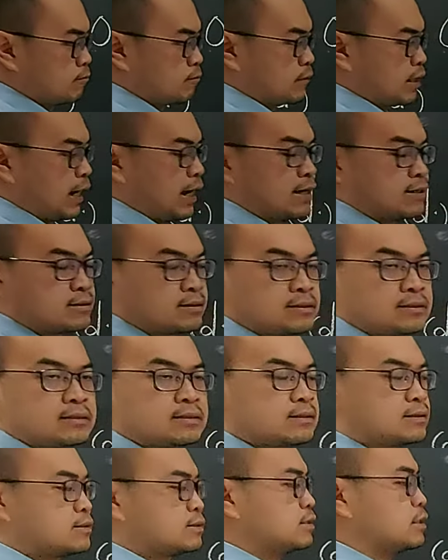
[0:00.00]
I
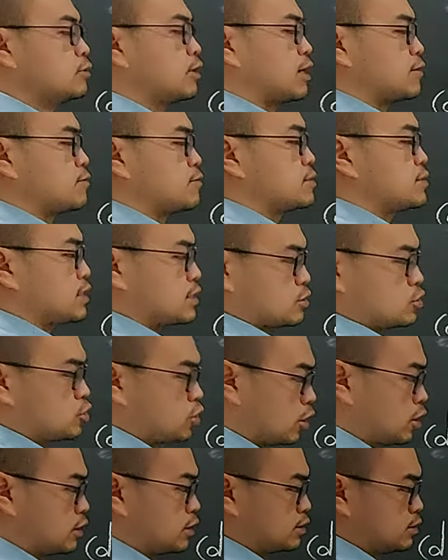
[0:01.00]
still have 6
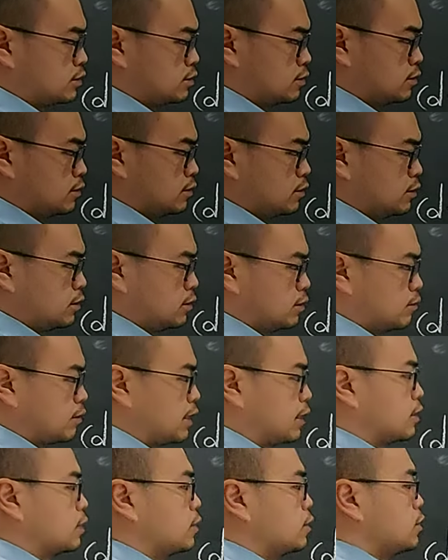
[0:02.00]
choice, right?